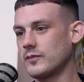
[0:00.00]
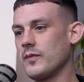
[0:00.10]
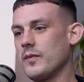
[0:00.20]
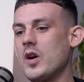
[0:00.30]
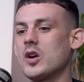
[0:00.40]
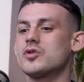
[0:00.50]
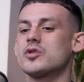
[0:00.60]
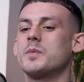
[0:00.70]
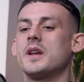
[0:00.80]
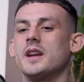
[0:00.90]
not just
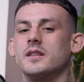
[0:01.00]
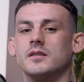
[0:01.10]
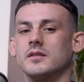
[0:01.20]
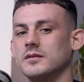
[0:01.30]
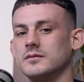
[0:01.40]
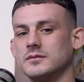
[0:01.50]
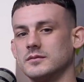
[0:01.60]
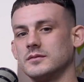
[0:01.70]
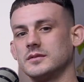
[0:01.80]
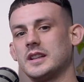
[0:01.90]
blading,
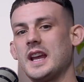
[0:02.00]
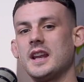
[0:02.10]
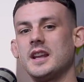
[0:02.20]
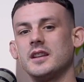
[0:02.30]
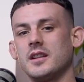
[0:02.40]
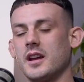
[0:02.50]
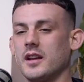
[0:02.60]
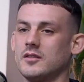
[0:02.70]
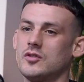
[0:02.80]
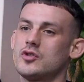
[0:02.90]
getting into
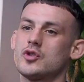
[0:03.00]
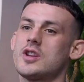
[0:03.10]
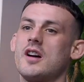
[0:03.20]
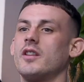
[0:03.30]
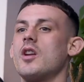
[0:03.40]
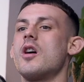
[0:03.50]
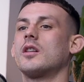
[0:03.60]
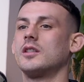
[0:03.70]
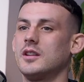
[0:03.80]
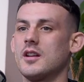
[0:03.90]
just have a
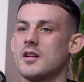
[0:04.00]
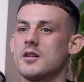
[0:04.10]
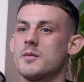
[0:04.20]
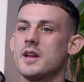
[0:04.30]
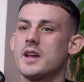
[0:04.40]
knock, do you know what I mean?